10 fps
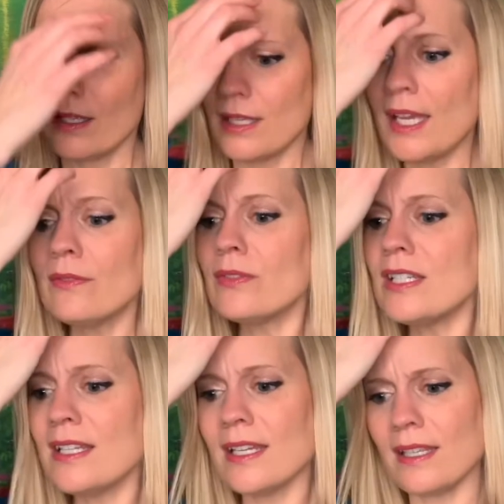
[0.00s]
every
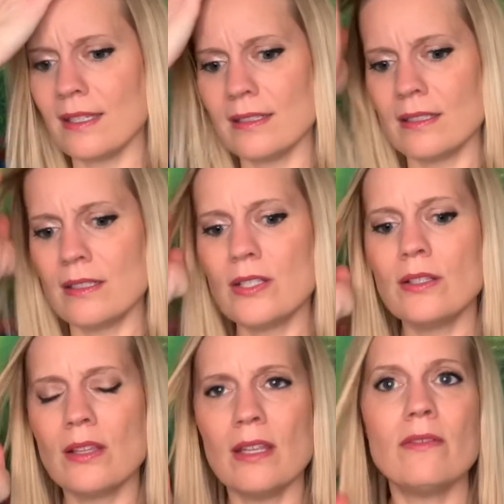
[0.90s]
day until
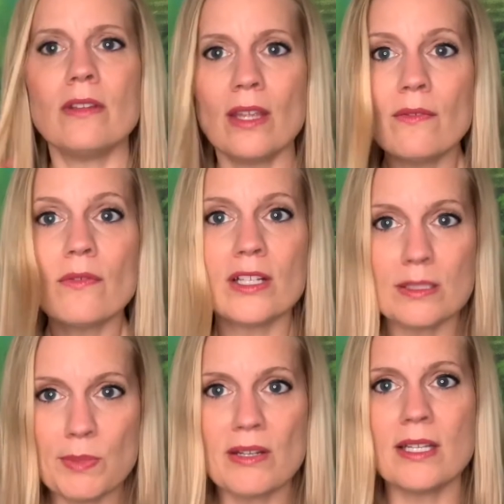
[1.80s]
they've
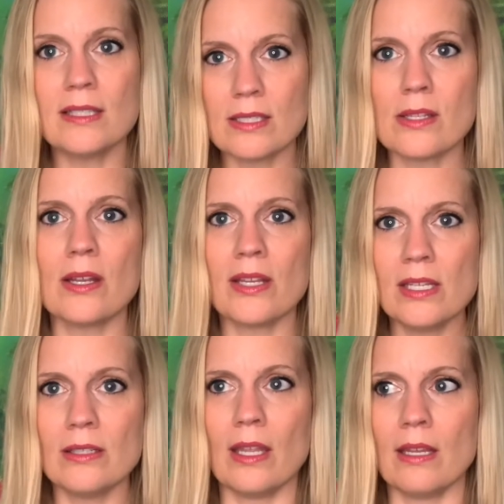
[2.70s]
experienced their
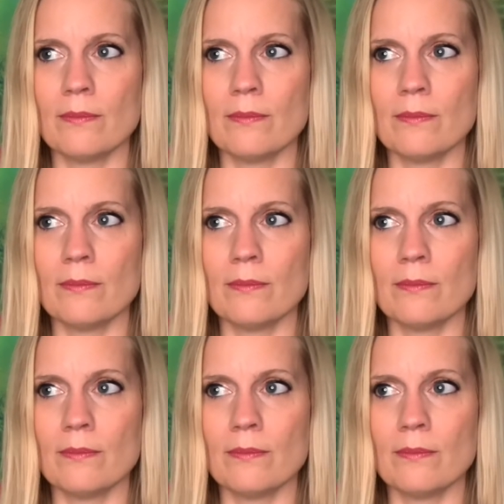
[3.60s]
healing.